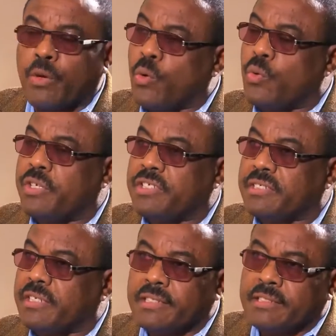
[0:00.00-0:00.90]
own
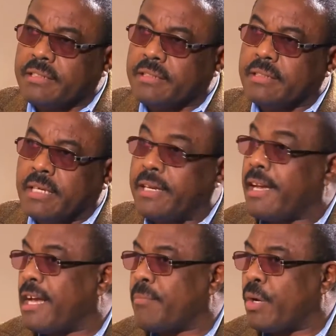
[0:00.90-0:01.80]
strengths and I
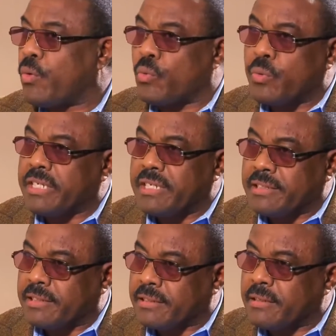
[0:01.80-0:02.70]
have my own
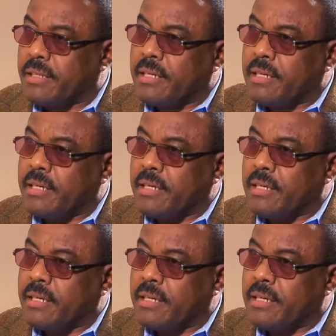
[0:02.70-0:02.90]
weaknesses.